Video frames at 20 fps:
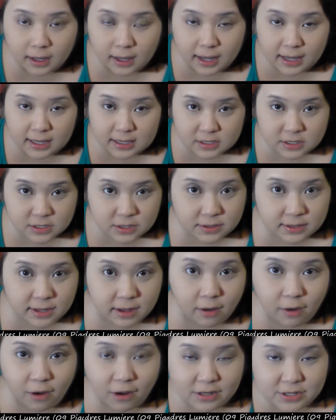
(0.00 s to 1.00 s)
And so
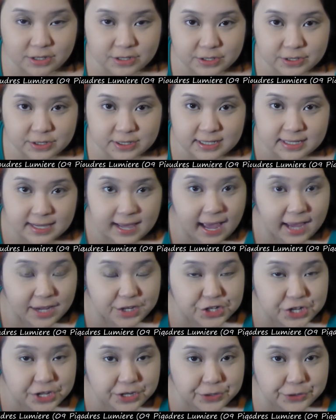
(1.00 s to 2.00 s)
now on to the
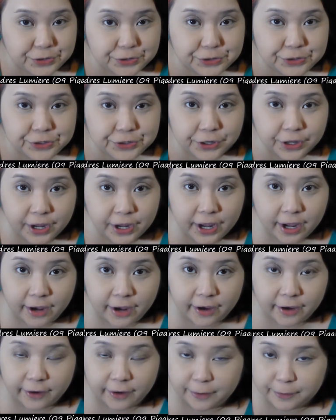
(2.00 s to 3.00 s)
eyeshadow.
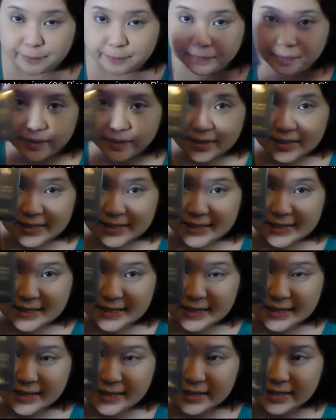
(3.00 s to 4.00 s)
This is
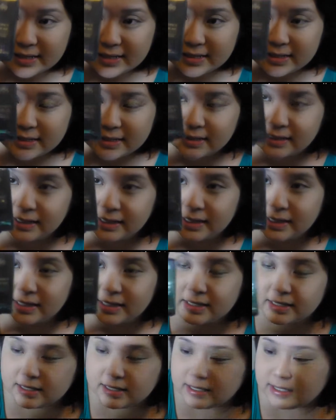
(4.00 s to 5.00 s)
it.
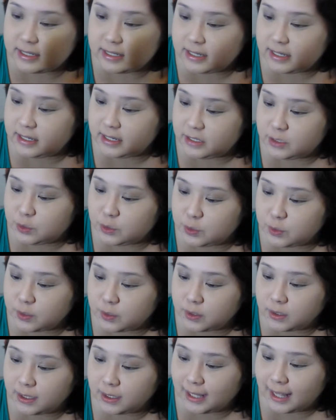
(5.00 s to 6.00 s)
It's the
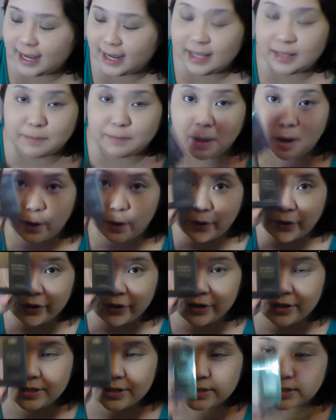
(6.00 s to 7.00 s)
dual light
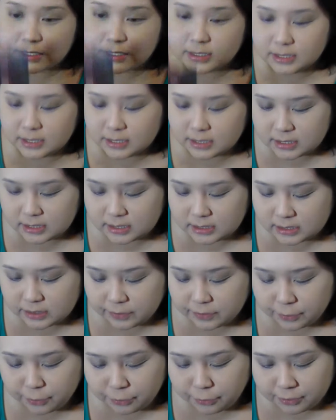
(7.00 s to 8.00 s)
powders. This is
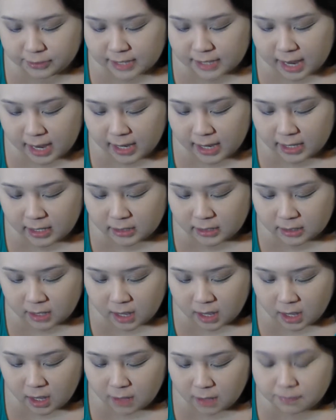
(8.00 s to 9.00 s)
09
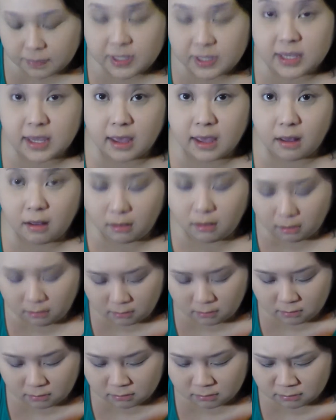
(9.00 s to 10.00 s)
Pigalle.
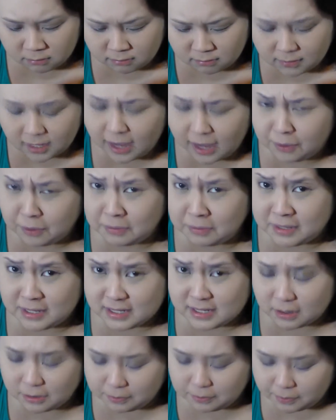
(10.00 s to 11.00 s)
I hope that's
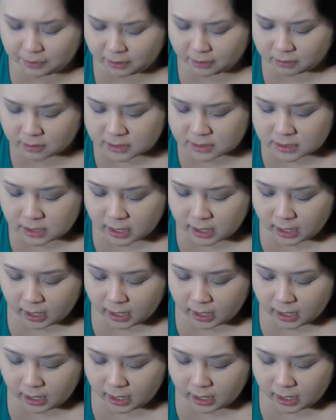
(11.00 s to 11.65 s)
how you pronounce.